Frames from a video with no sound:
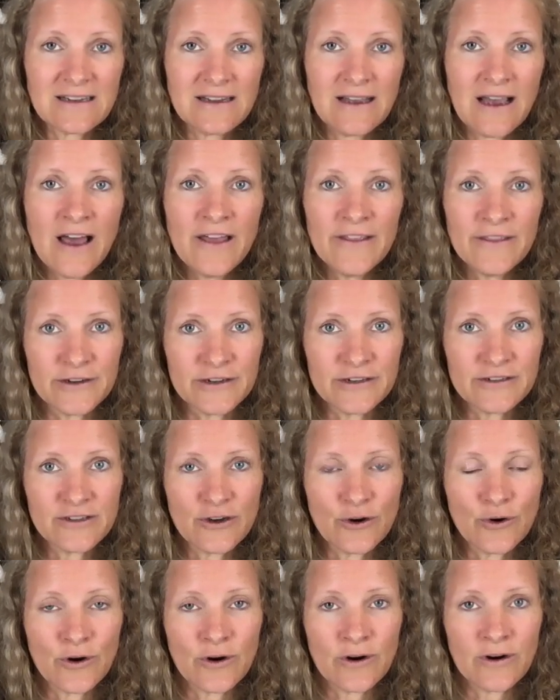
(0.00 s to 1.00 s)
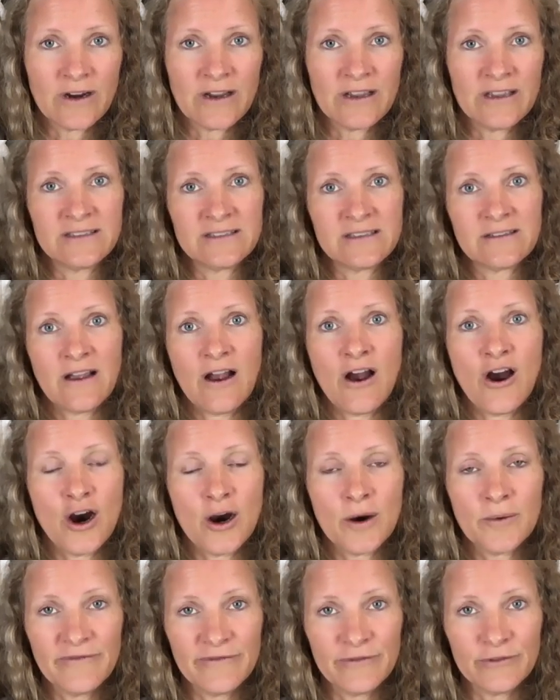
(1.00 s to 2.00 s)
others or is
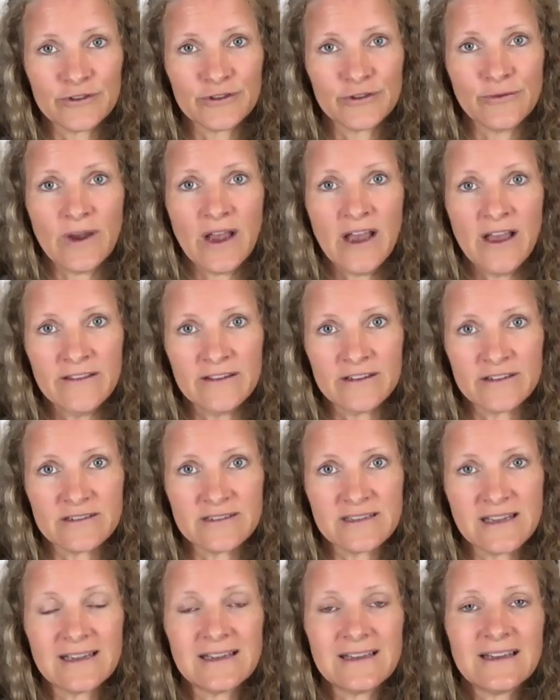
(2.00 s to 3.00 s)
harmful to others,